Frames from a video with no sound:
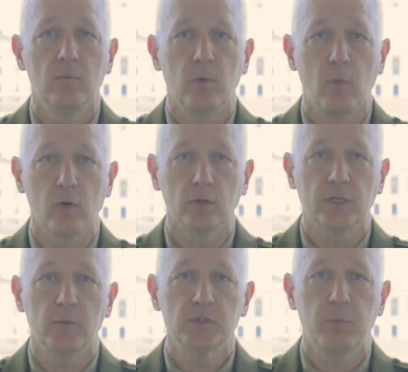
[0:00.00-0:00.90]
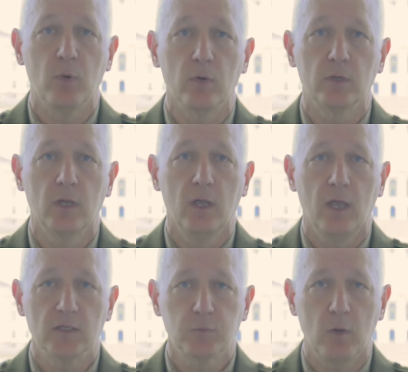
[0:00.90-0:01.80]
Memorial Day was born
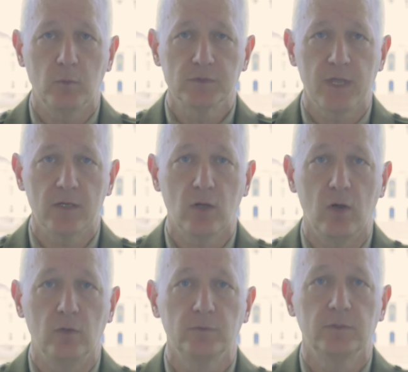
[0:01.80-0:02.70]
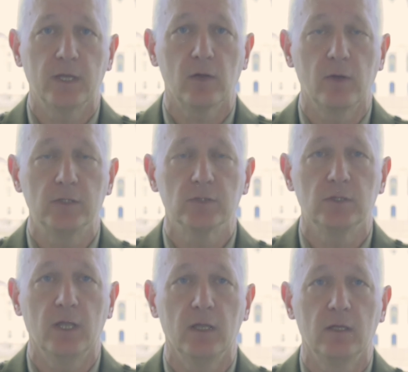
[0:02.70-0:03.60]
as what was then called Decoration
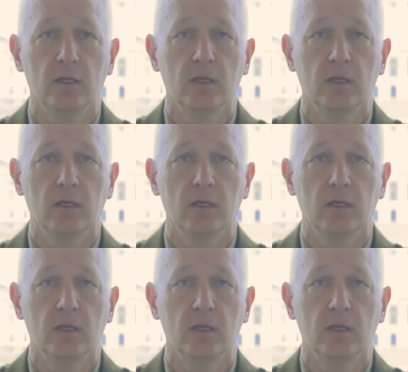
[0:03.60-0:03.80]
Day,